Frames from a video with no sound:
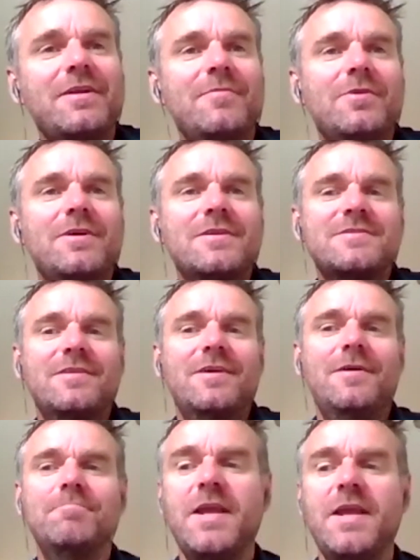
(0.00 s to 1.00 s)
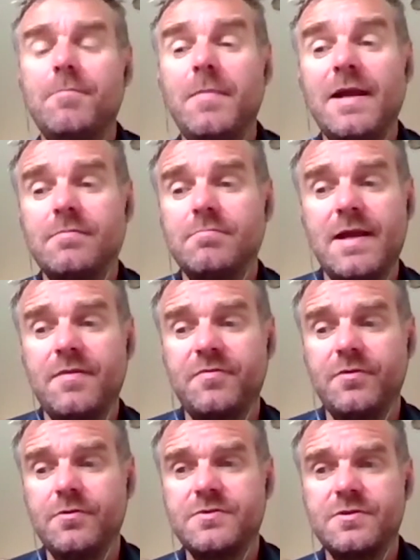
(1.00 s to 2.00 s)
But um, yeah, met met through
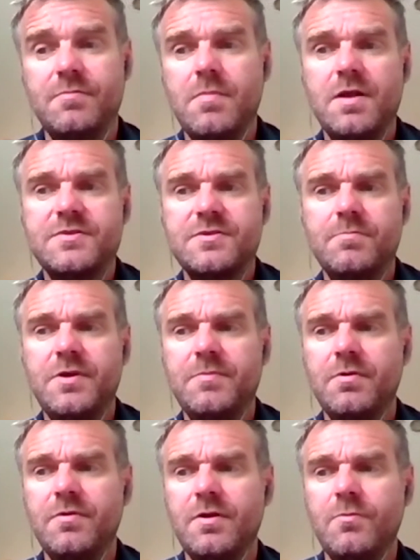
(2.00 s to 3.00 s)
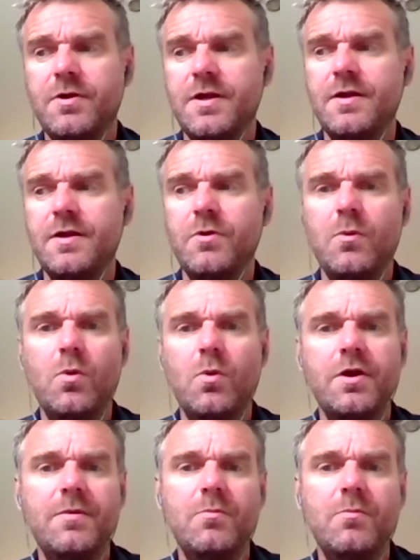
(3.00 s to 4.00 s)
some some people that we're we're
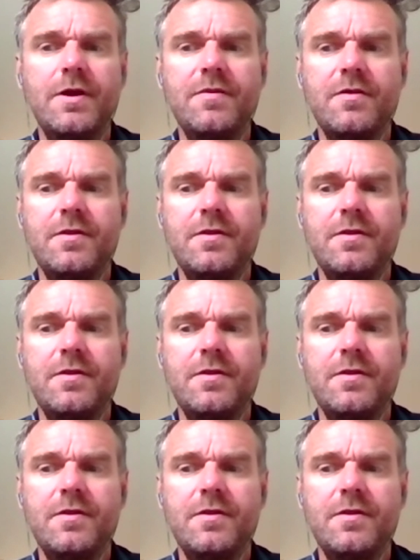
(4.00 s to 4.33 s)
working with,